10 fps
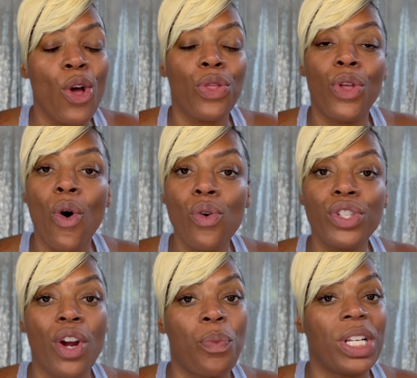
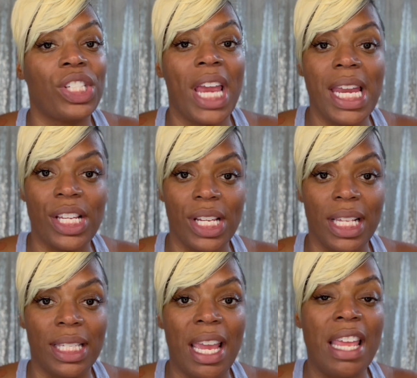Those are what
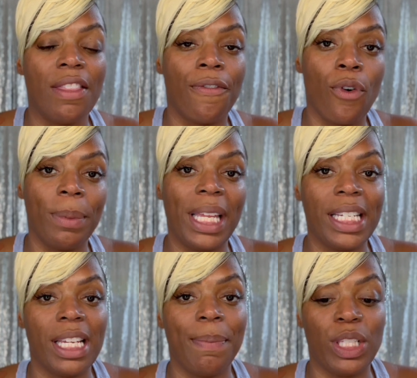changes in the
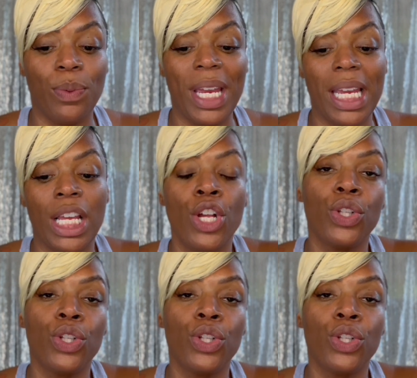formulation between